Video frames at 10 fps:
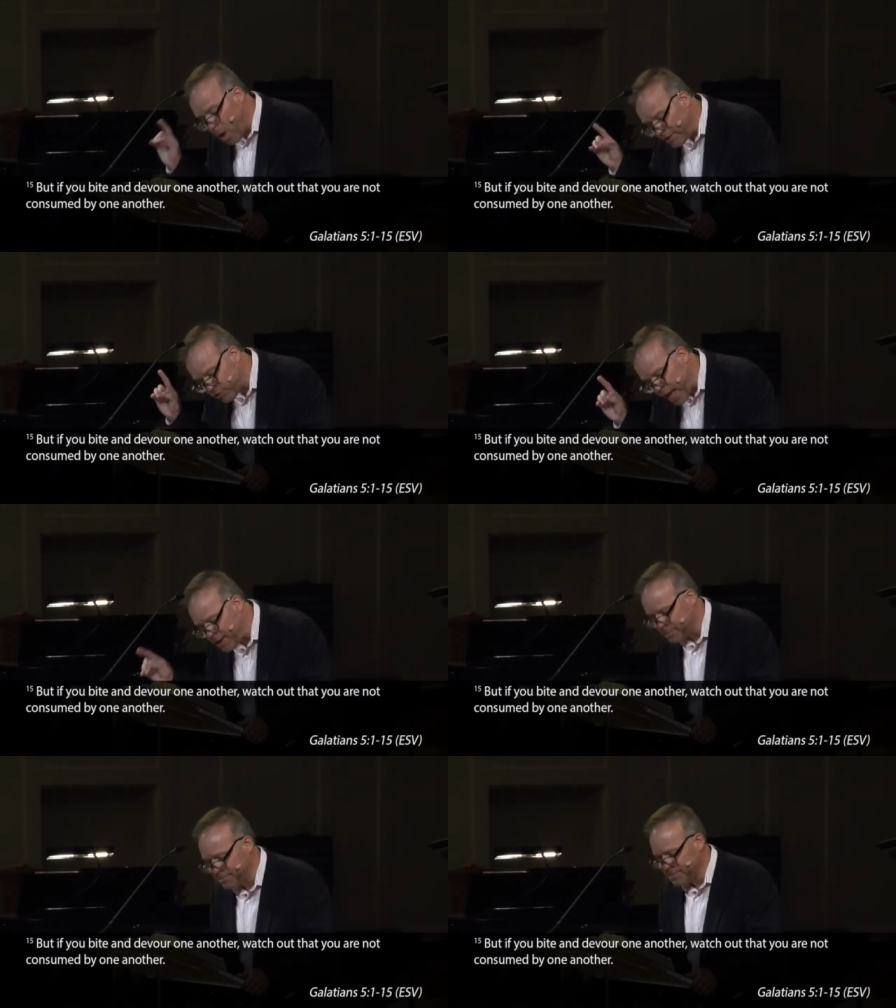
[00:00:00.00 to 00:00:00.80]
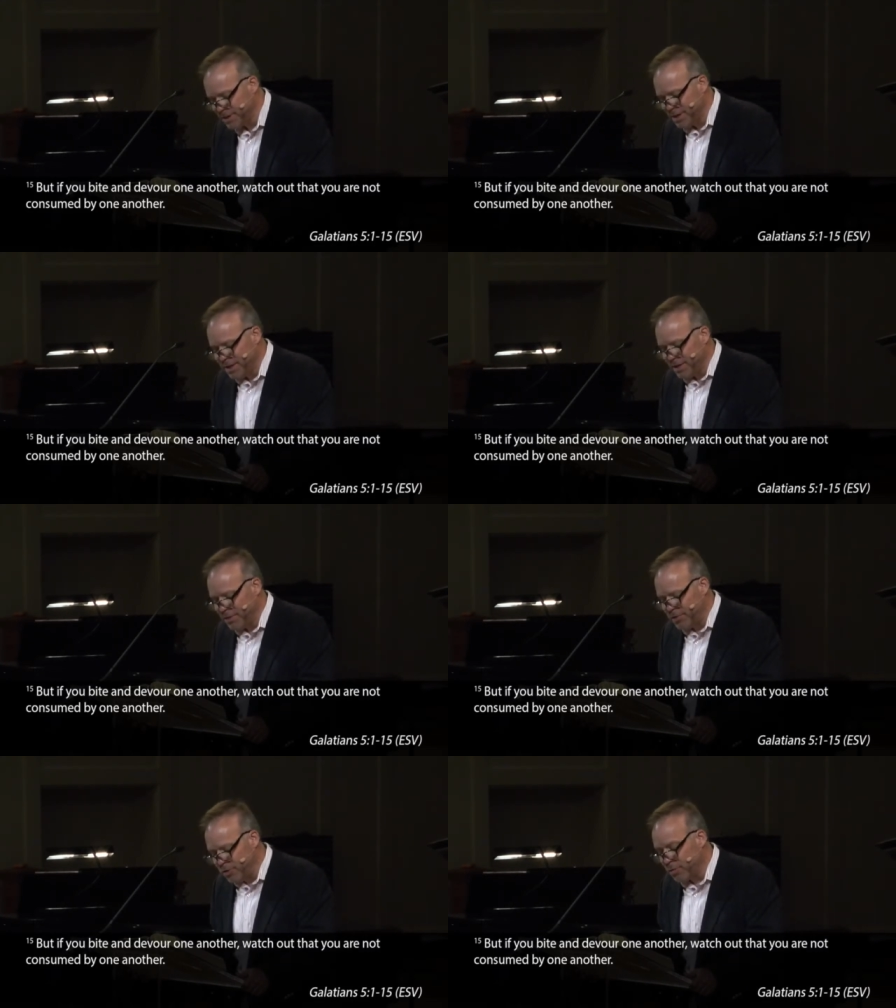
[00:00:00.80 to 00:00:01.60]
watch out
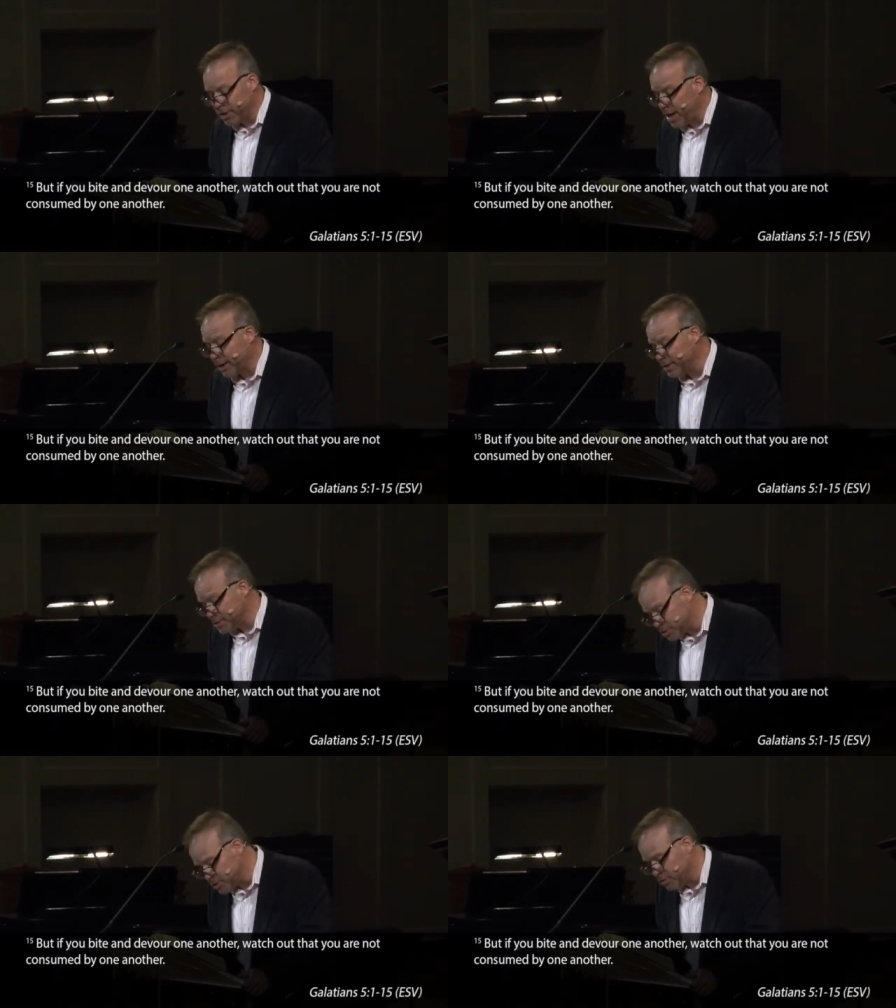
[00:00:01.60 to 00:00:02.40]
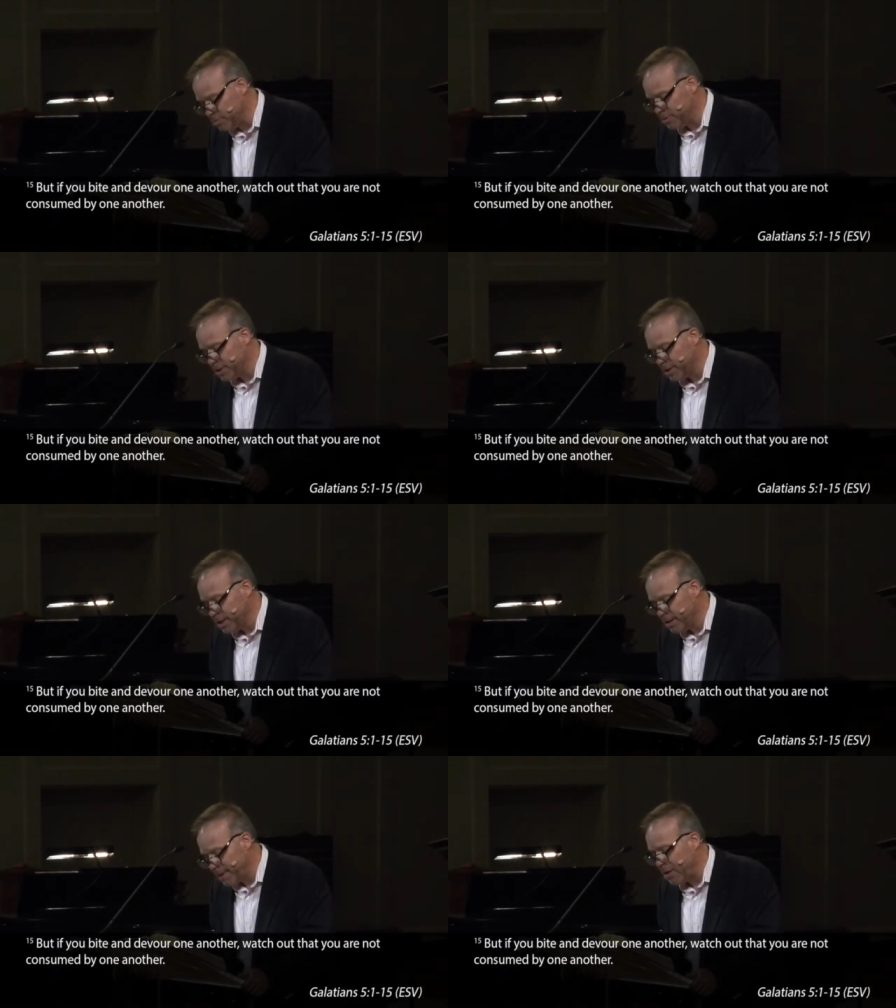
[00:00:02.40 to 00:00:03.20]
that you are not consumed
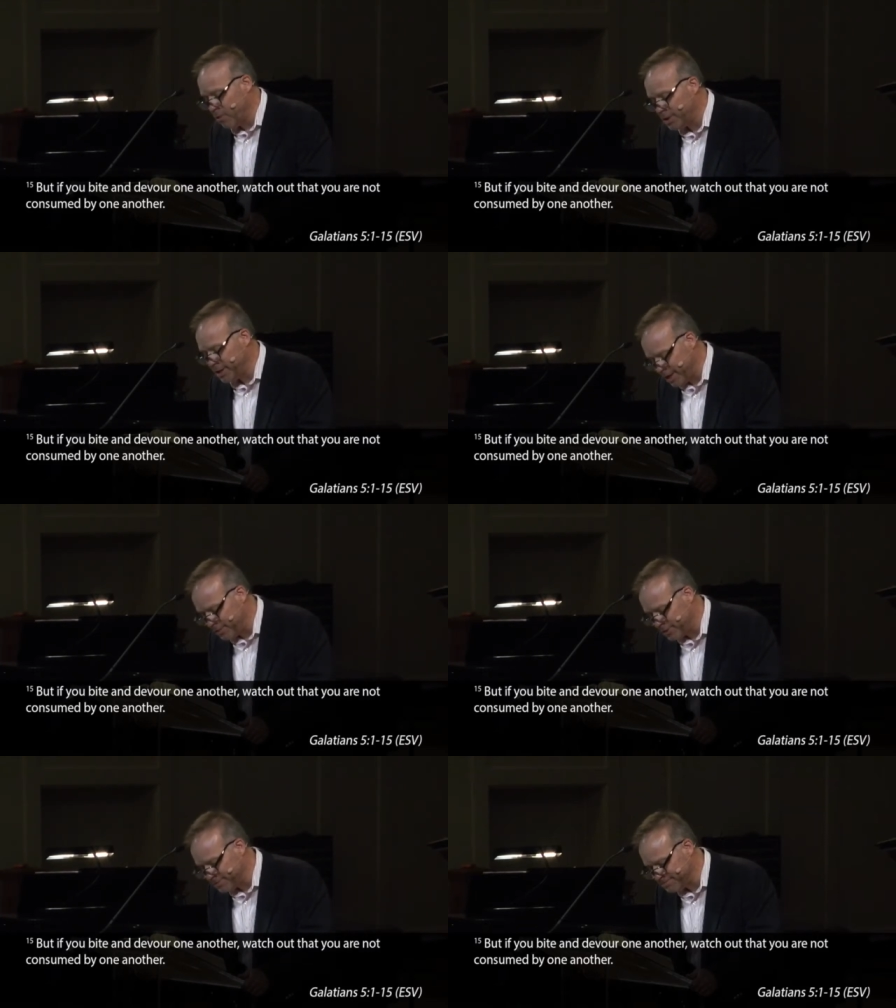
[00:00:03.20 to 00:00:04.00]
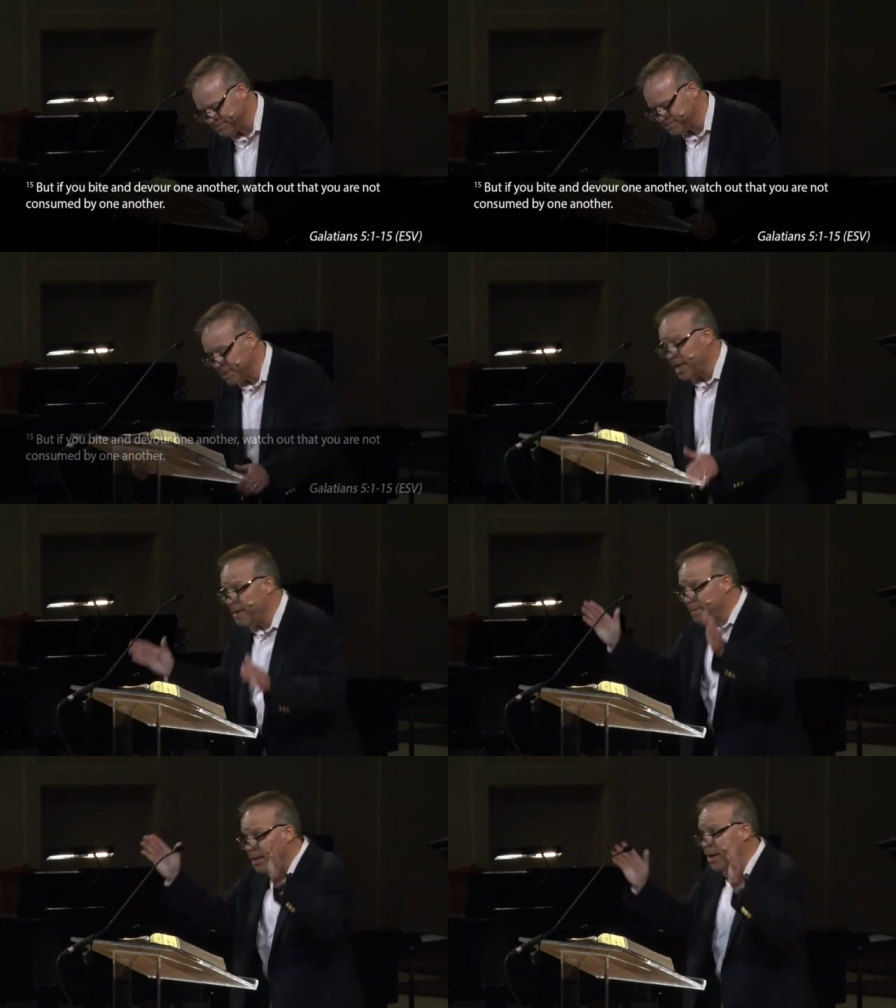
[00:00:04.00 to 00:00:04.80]
by one another.
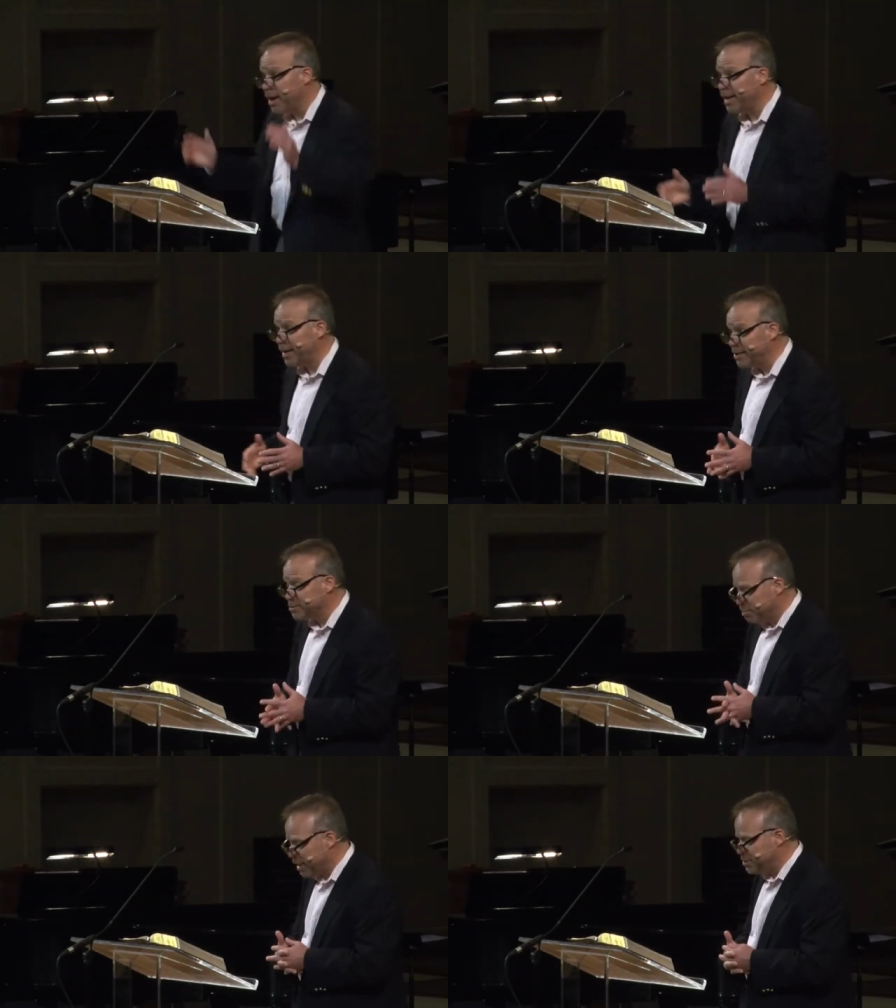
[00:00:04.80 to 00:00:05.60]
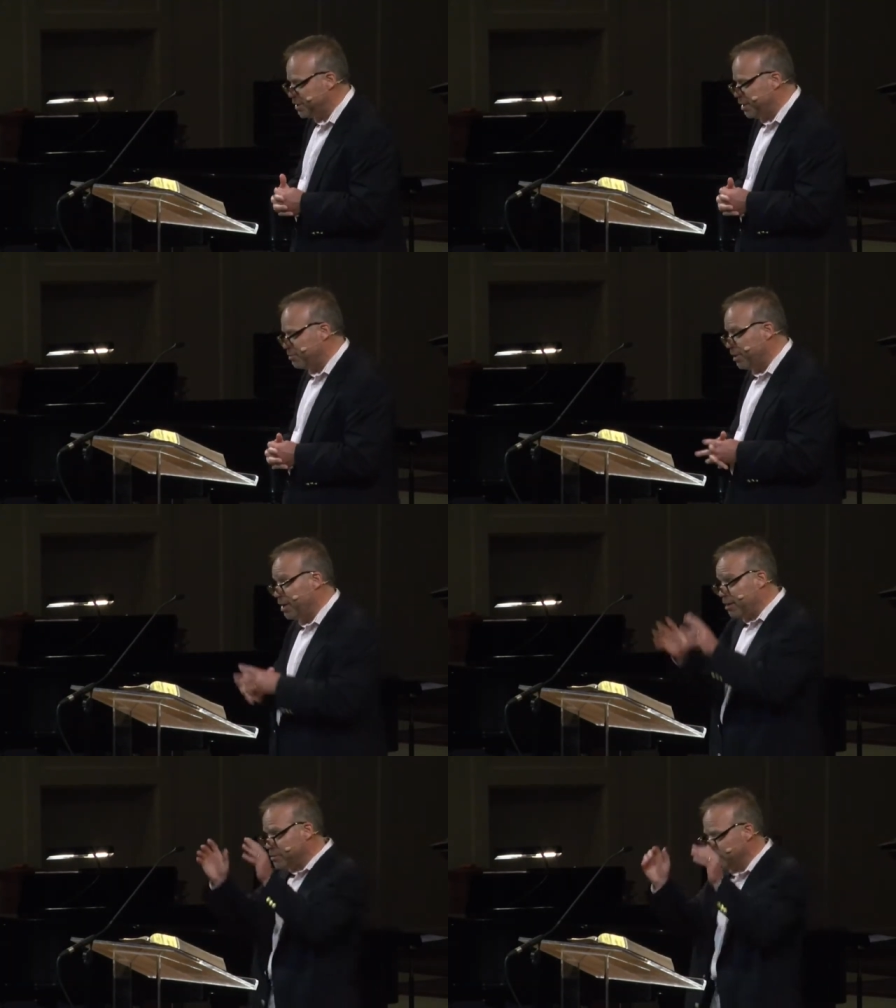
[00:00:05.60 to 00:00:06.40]
May God add his blessing to the
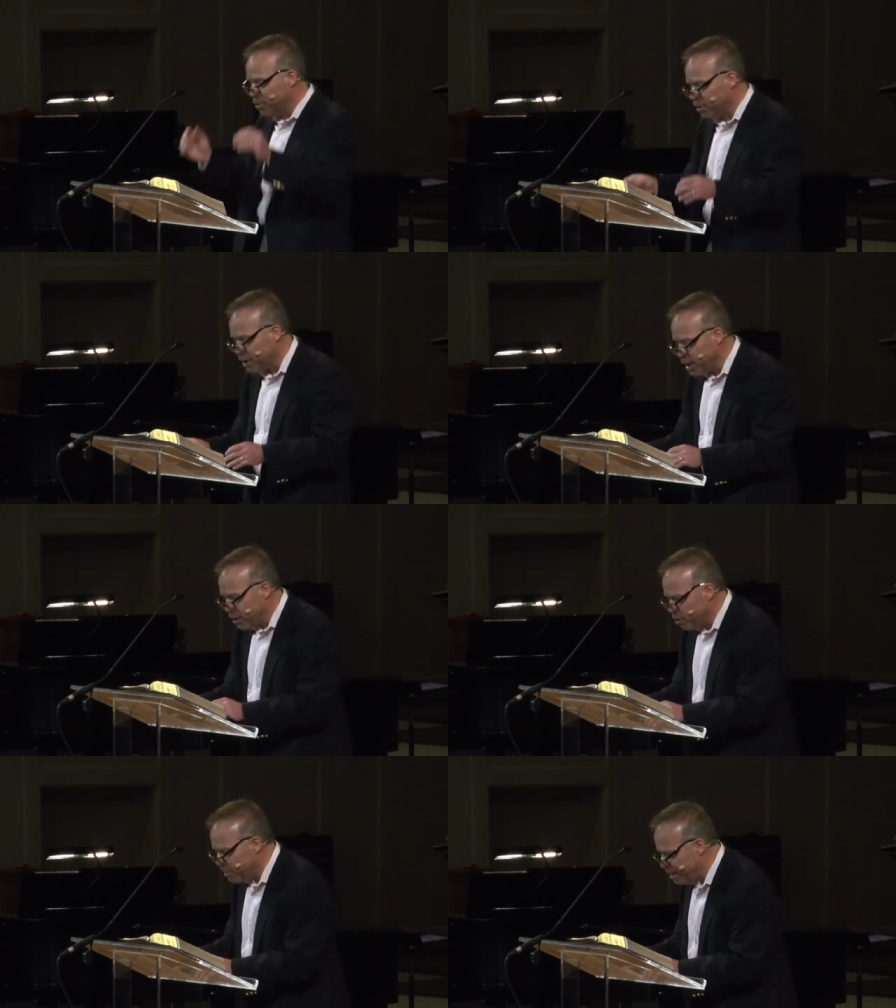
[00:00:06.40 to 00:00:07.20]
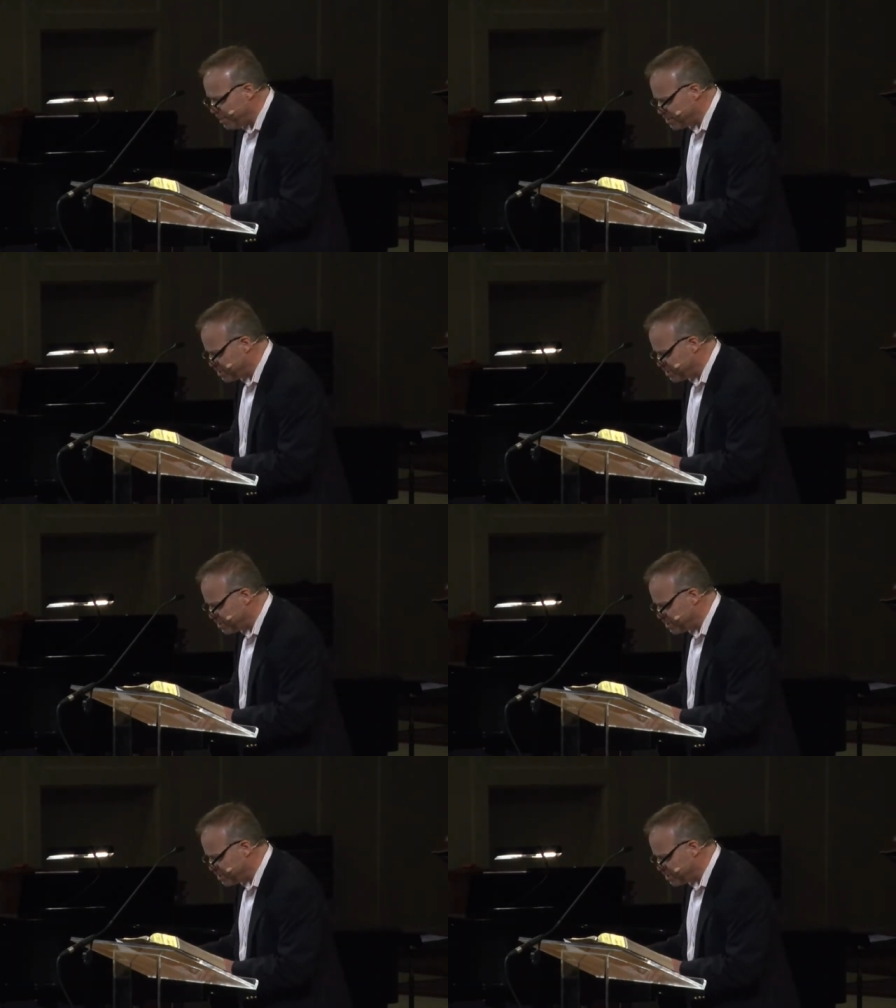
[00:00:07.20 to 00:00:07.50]
reading of his word. You may be